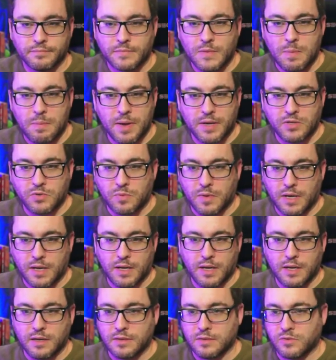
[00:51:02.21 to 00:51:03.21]
the best way to
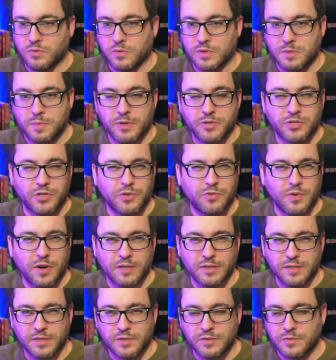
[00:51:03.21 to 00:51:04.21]
get into it, especially
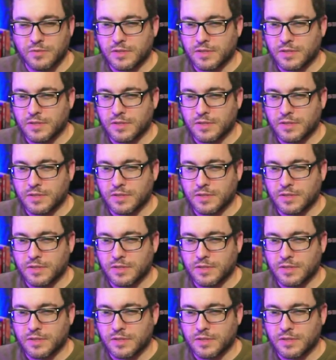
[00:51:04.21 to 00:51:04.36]
grunt suits